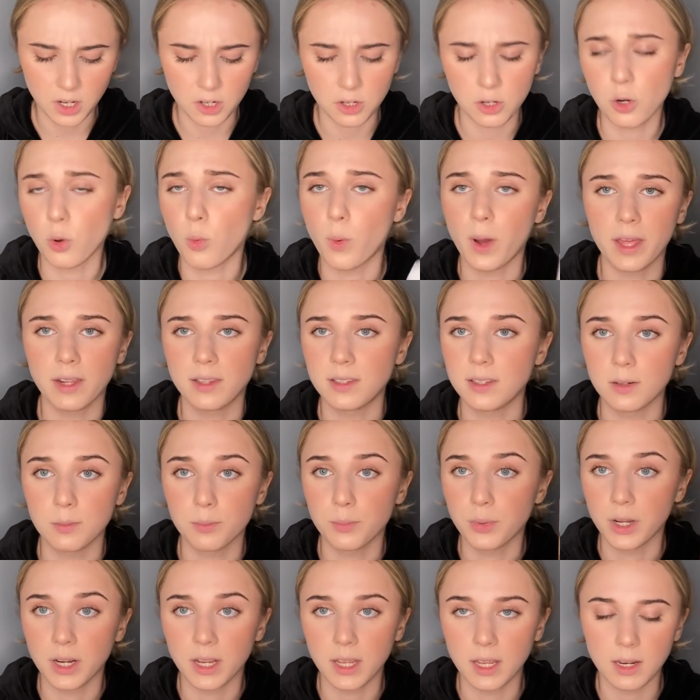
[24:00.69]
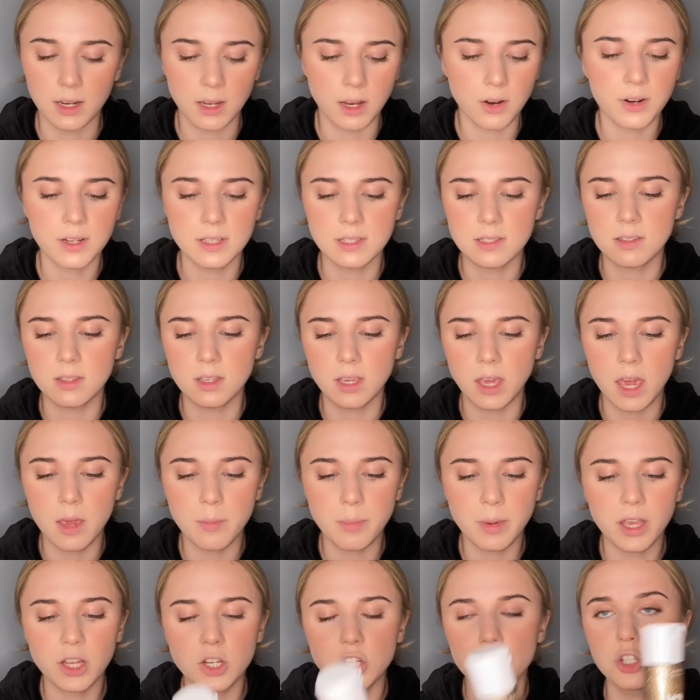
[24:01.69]
I don't know why I didn't put it in here. It's the
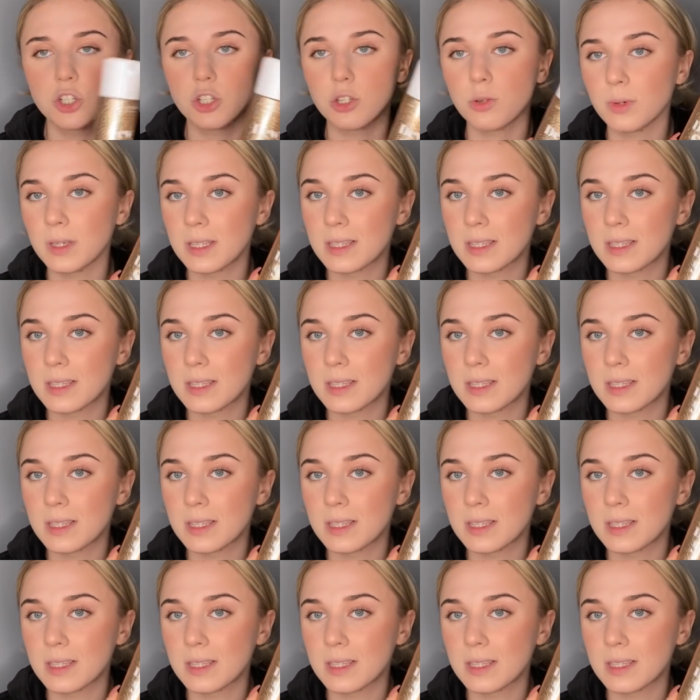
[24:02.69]
ABH Dewy